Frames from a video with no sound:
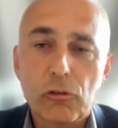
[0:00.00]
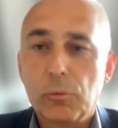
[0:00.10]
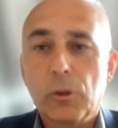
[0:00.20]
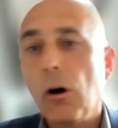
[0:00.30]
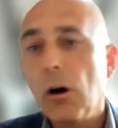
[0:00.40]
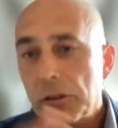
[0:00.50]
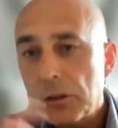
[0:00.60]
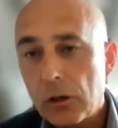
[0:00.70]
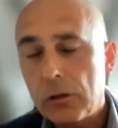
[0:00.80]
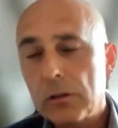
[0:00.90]
We all
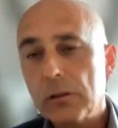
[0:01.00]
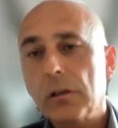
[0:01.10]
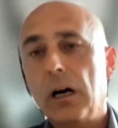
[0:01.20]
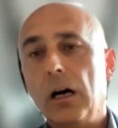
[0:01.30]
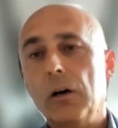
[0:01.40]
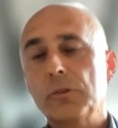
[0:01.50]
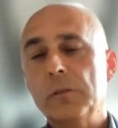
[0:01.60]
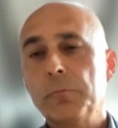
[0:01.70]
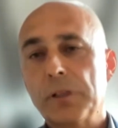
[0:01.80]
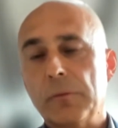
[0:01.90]
know how to
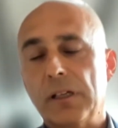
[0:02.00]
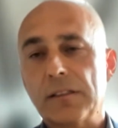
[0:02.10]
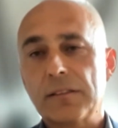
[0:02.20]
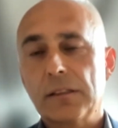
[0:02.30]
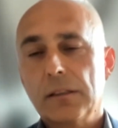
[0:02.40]
implement